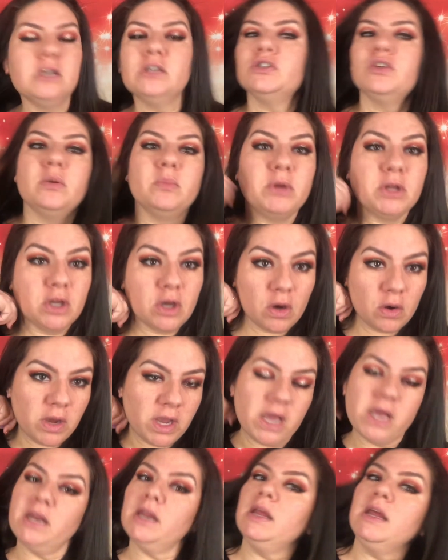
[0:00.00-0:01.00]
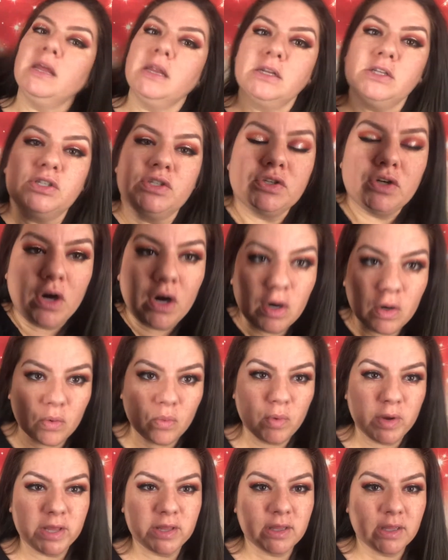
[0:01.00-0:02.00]
So I'm going to go ahead and start
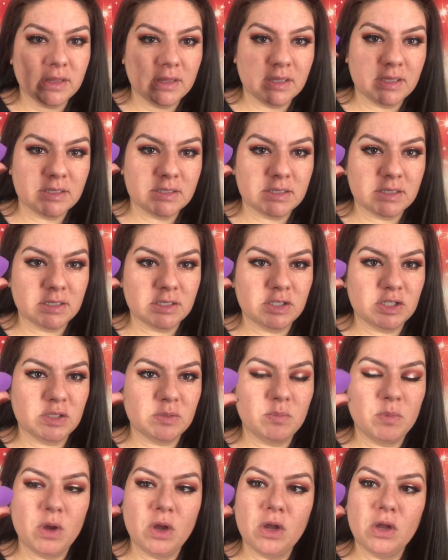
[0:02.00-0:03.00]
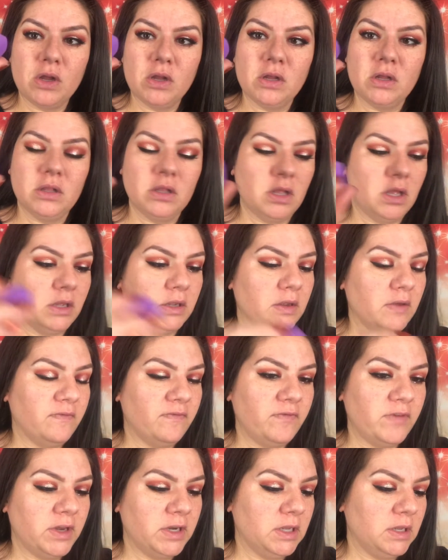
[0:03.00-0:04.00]
with this small
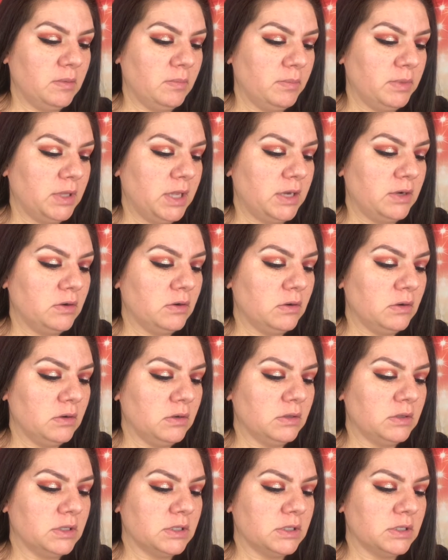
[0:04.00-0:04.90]
confetti blender.